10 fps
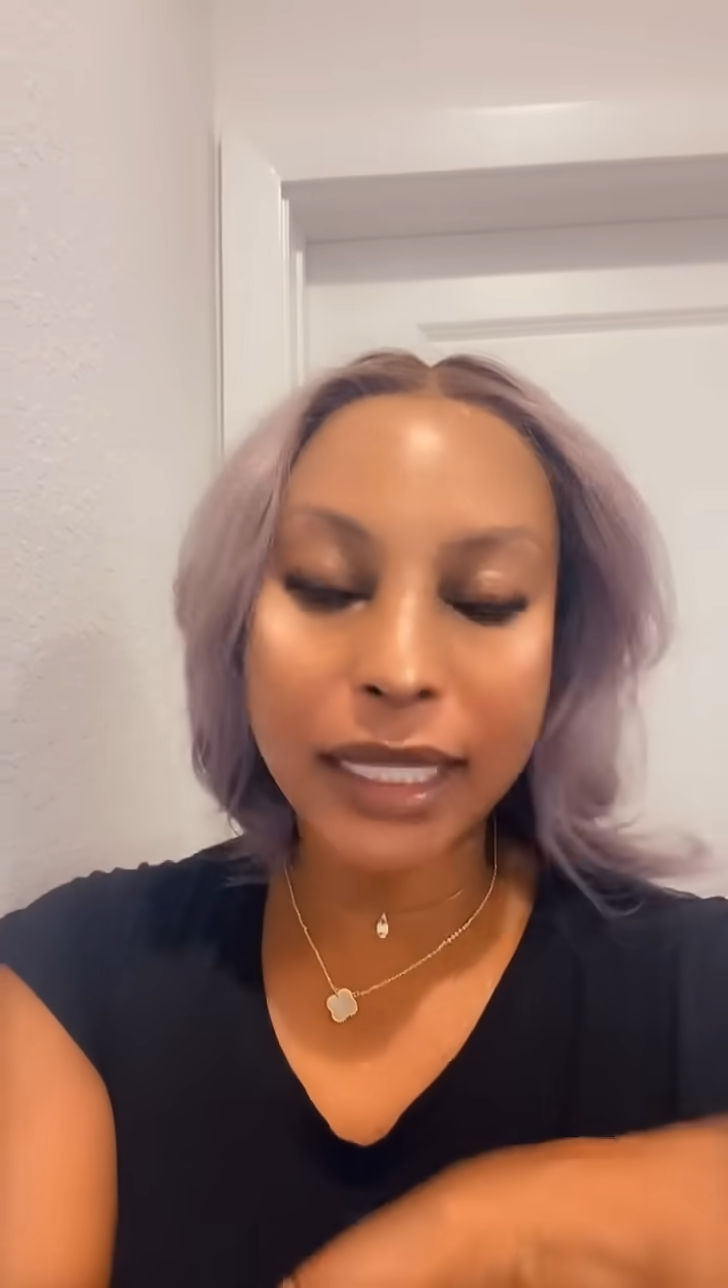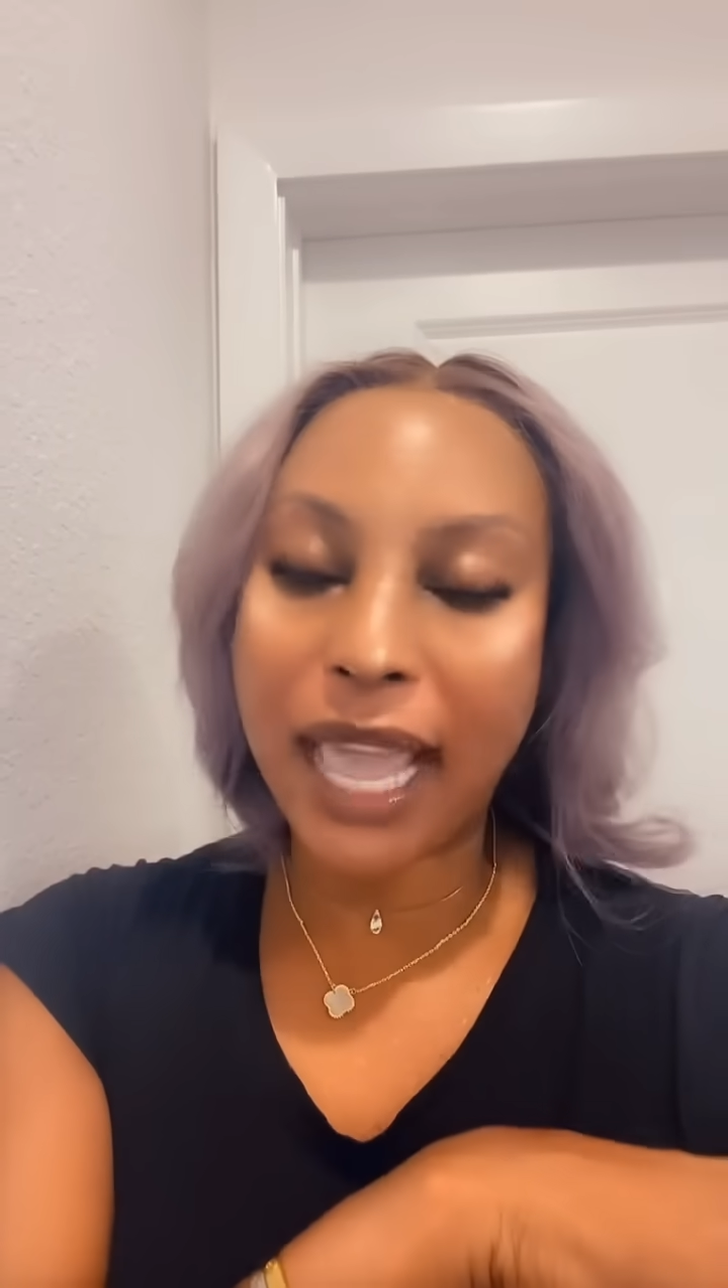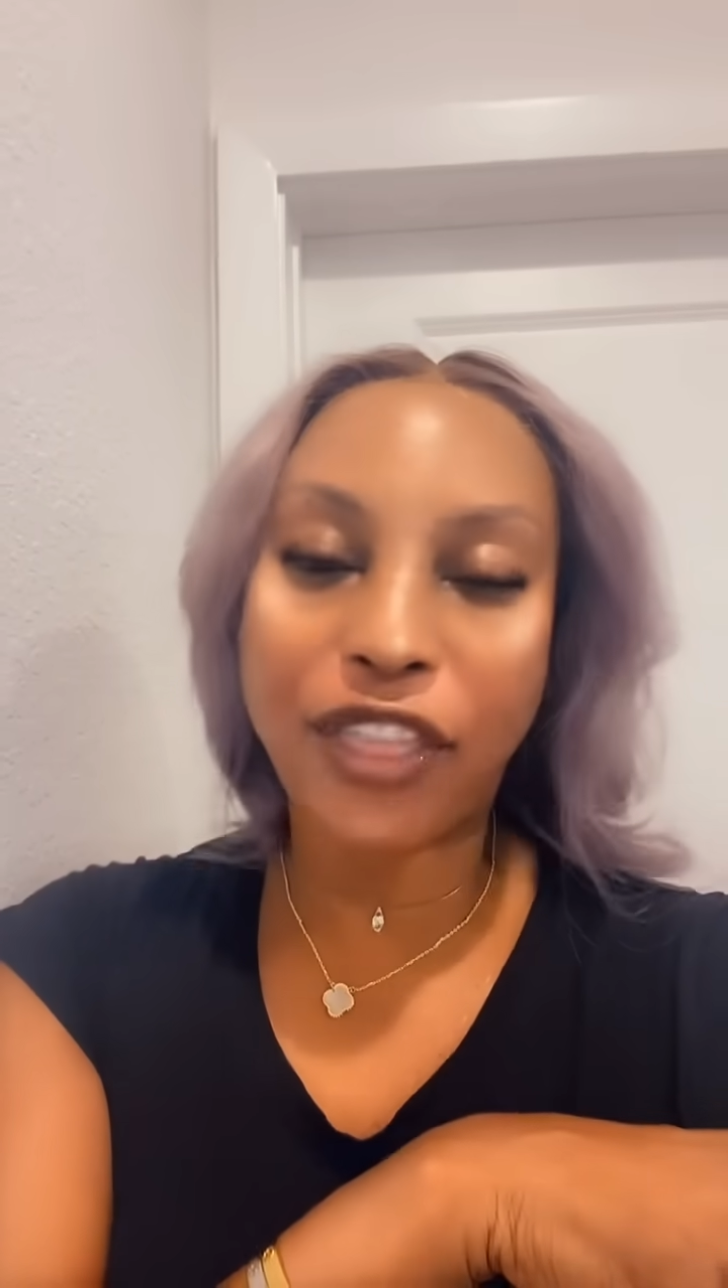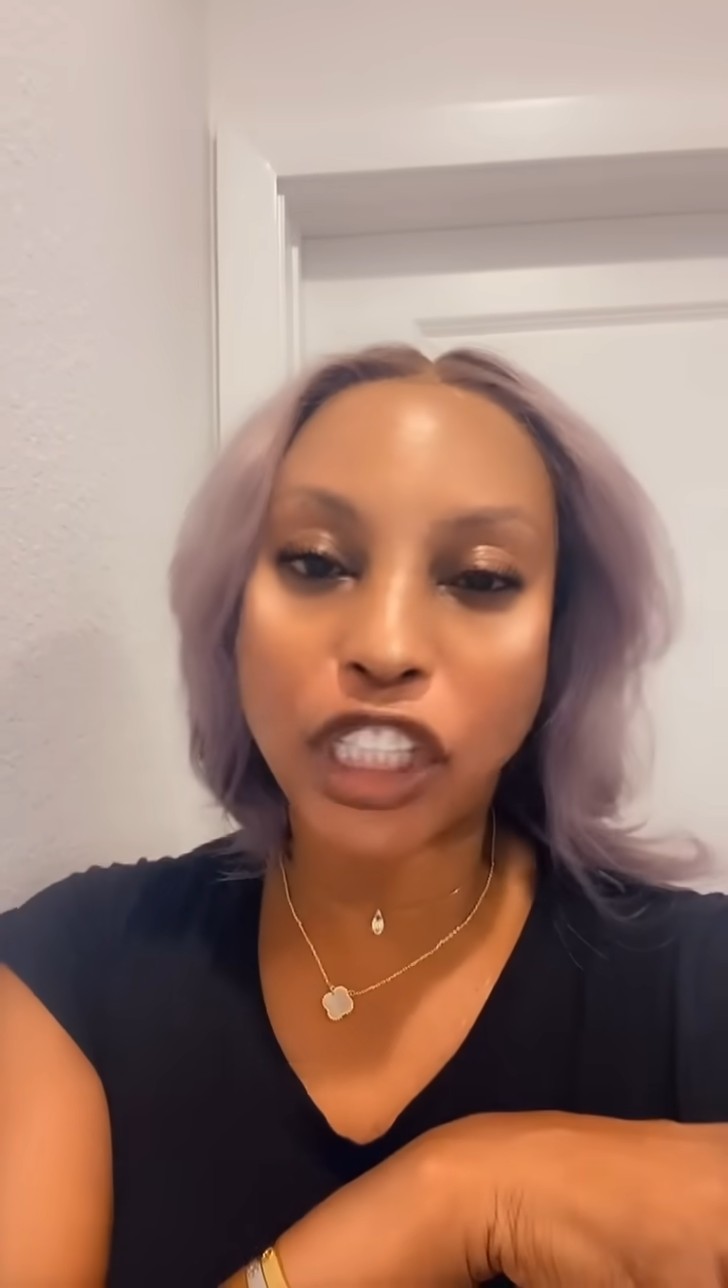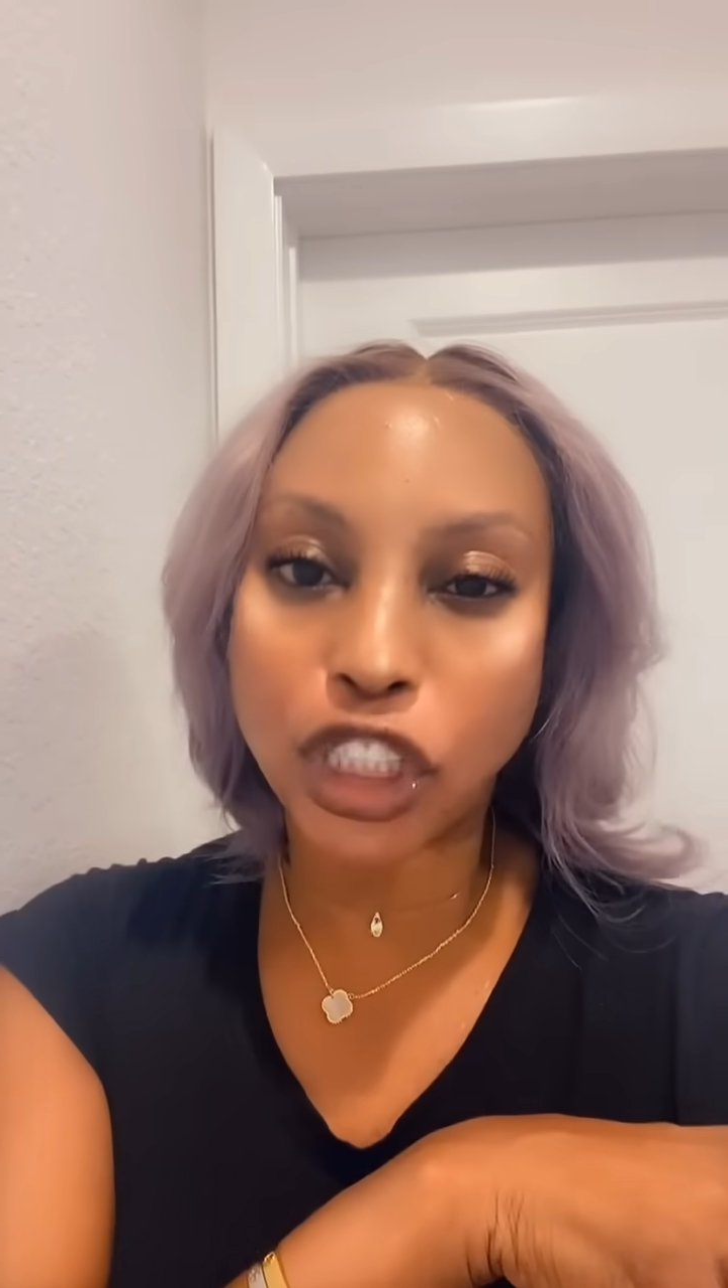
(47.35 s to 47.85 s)

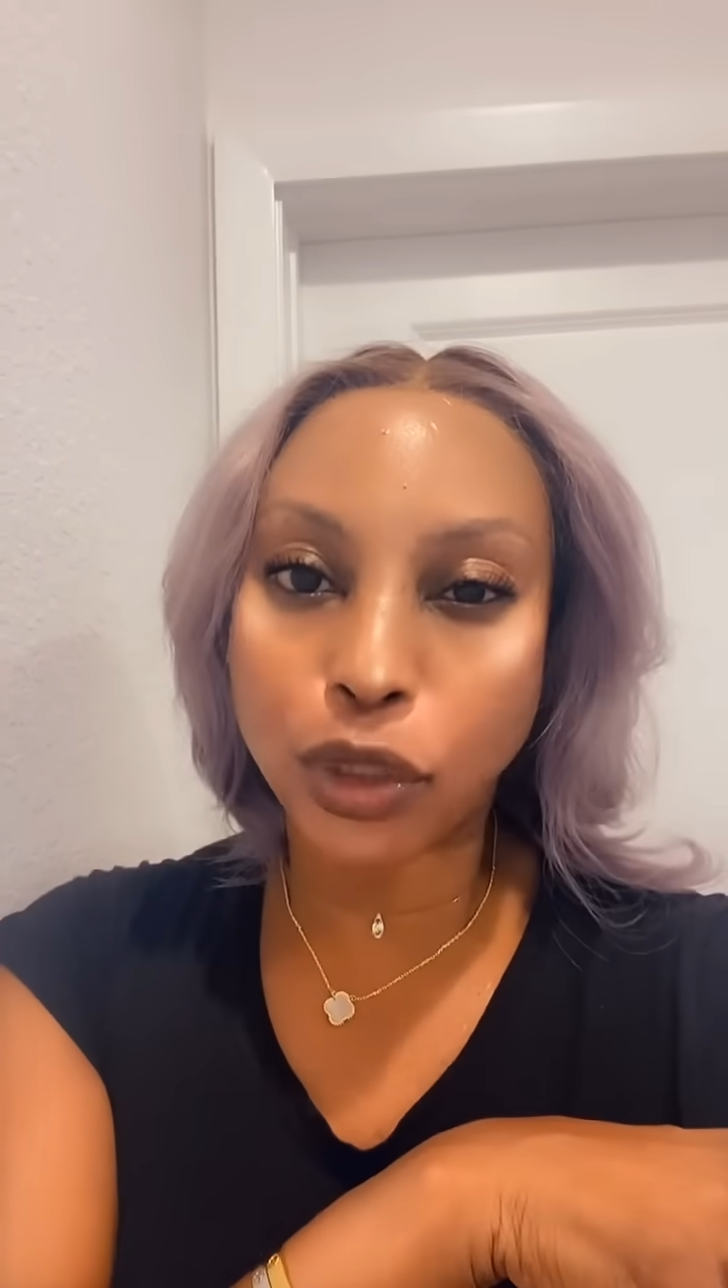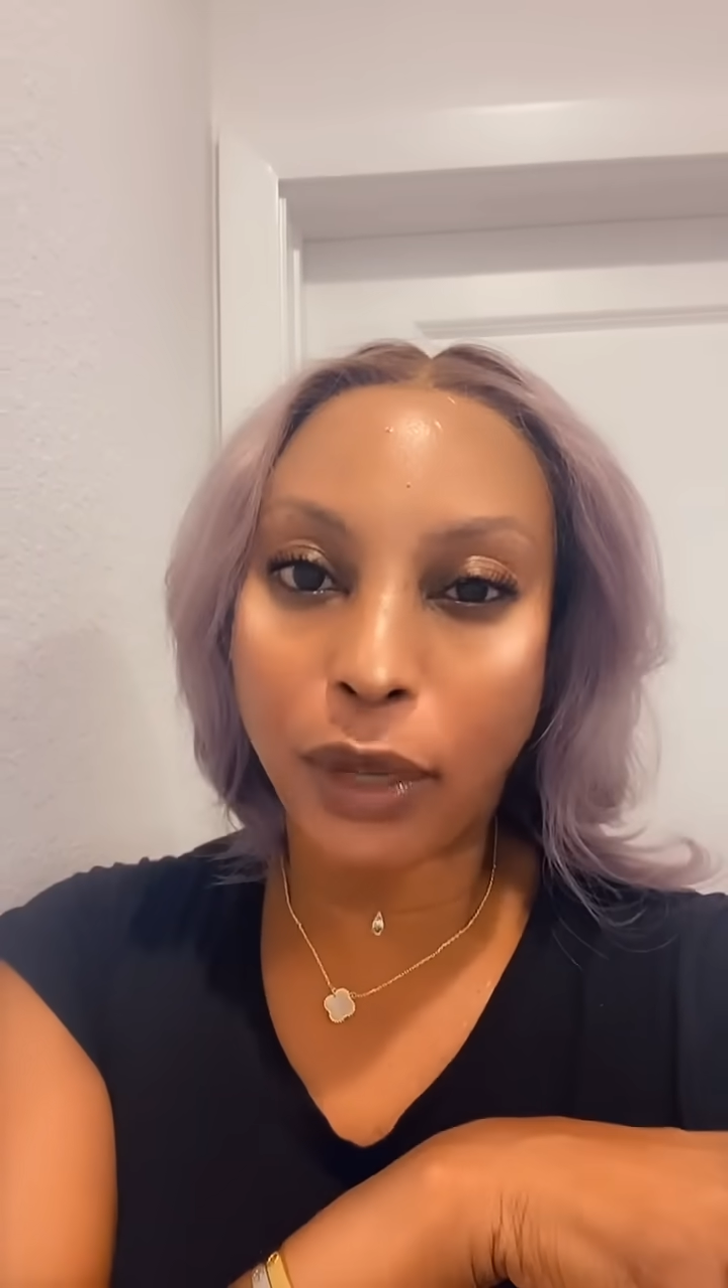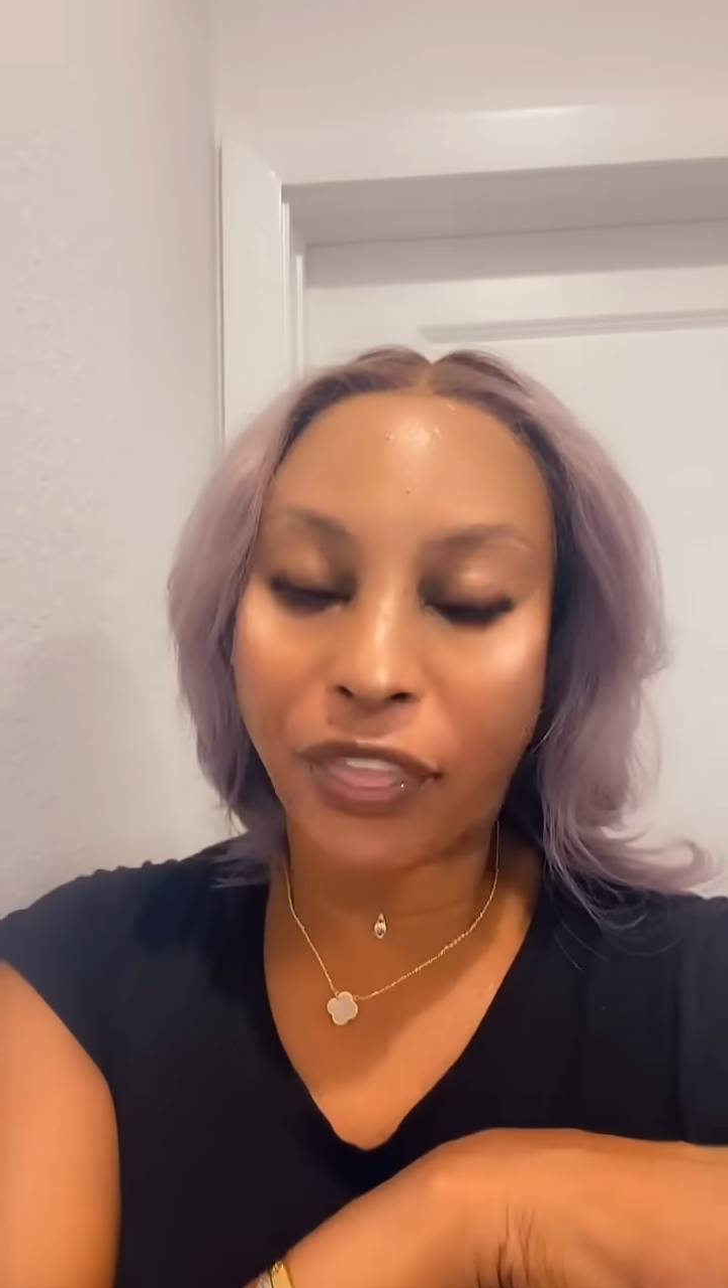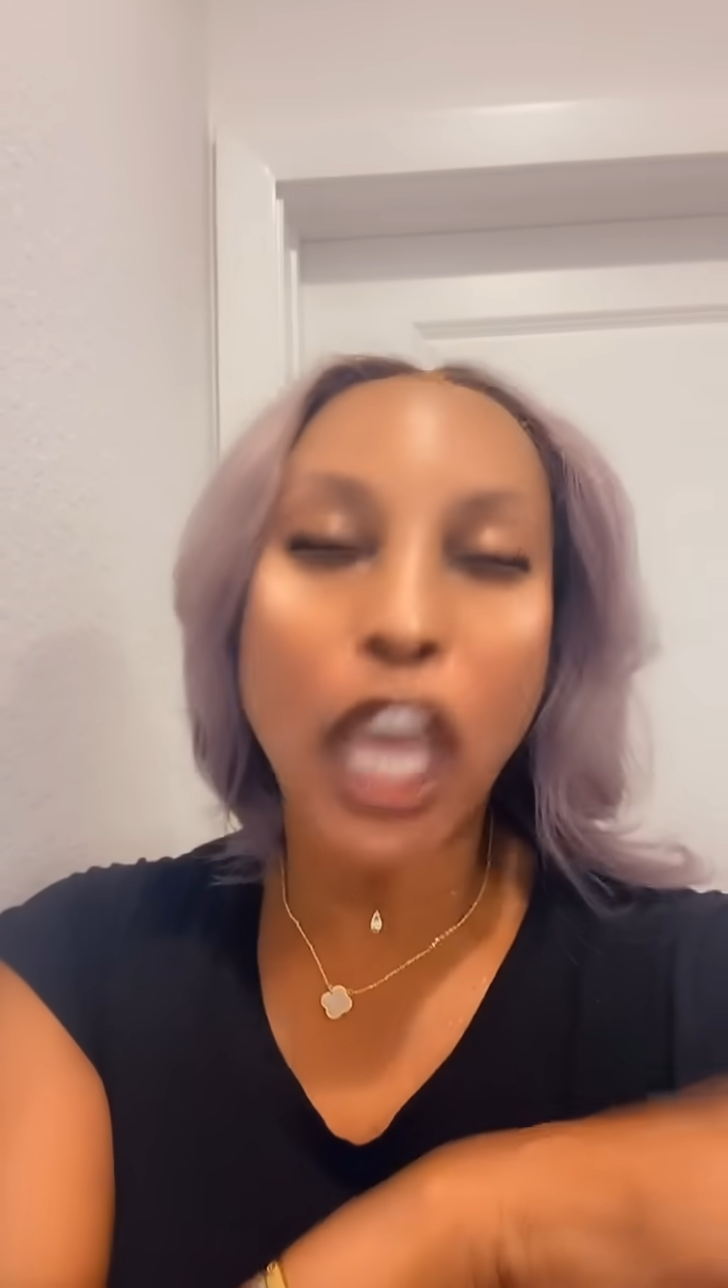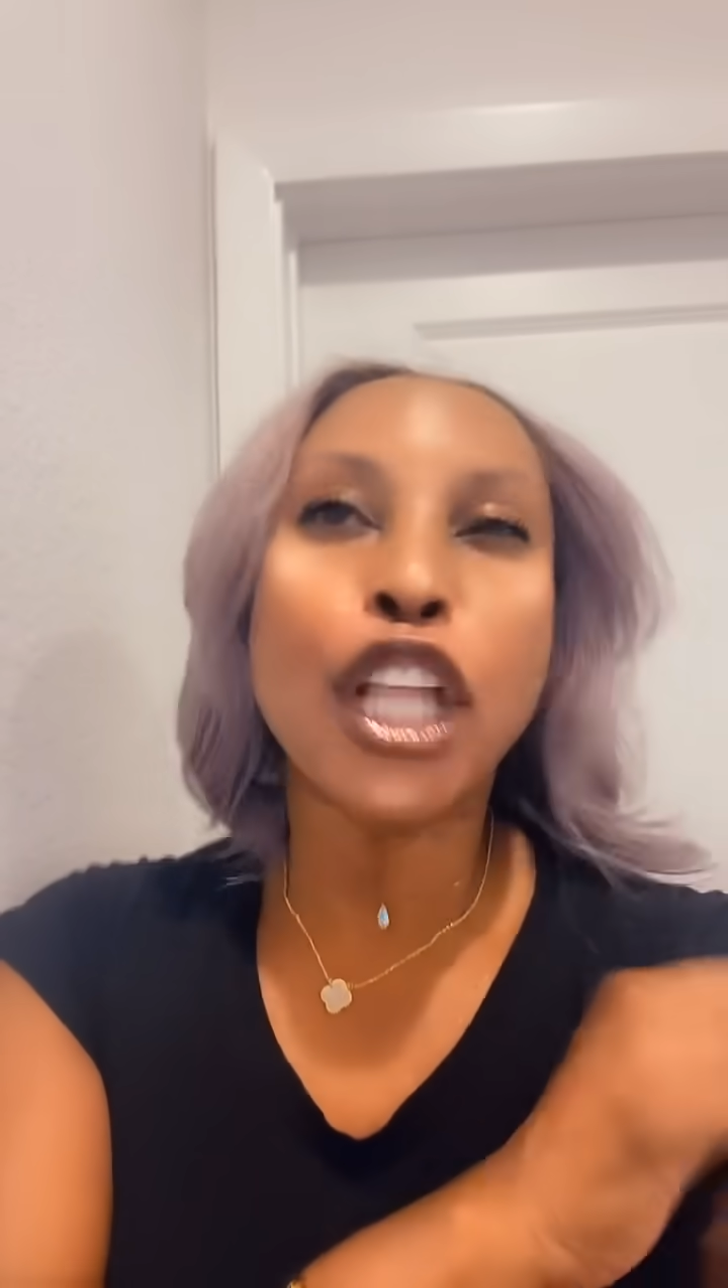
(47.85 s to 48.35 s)
and the strength